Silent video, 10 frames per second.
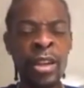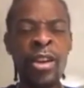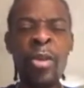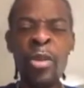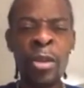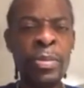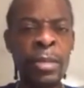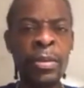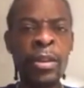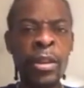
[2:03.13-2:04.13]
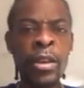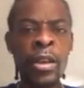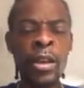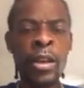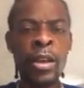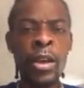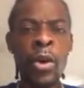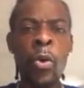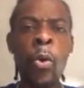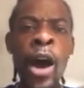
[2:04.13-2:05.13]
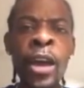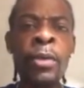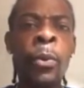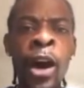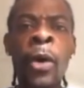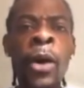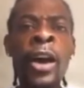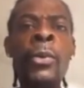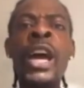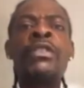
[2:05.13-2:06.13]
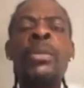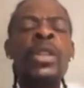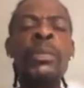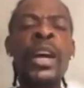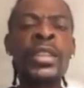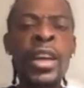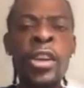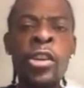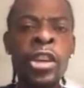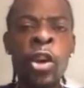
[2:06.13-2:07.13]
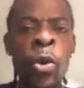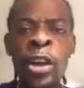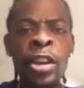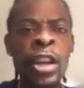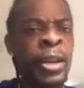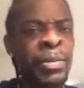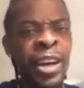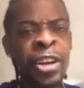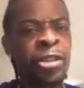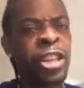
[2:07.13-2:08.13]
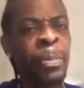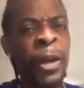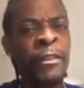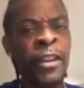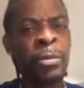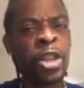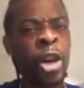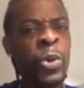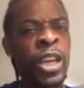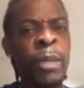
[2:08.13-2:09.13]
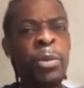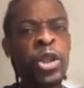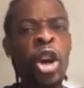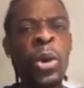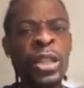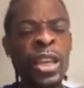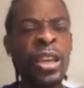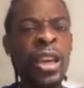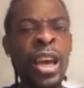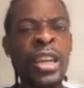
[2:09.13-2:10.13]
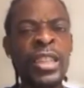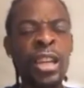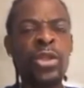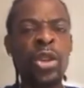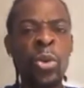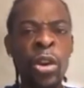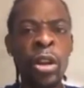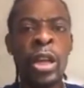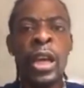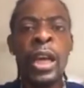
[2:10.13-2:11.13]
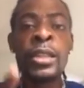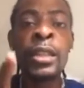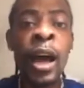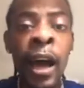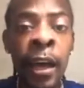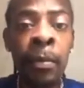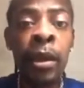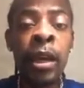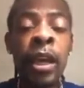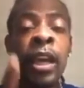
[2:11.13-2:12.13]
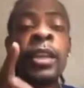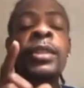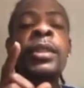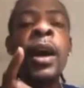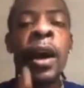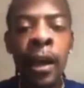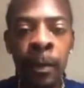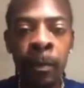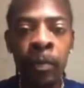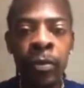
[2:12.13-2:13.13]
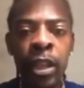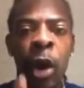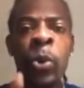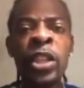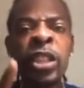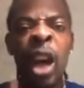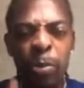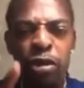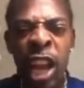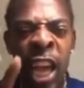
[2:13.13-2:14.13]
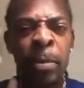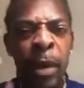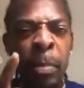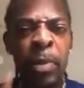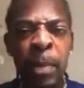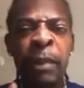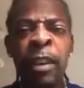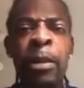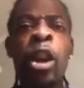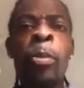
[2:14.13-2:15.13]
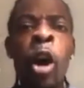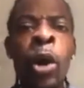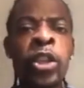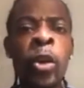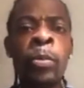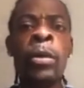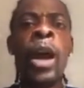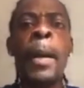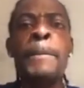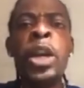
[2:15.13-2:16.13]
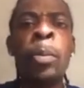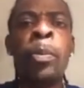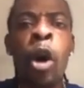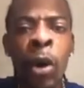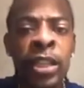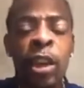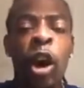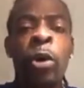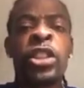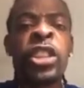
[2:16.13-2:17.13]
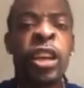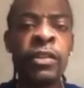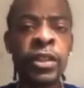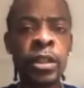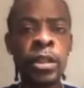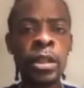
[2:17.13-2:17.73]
Come on, people. Why? We have so much megastar down here. Why none of them now create a platform so that we can push our thing and send it to the world? It's time. It is time that we stop relying upon people for big up our something and big up our thing ourselves.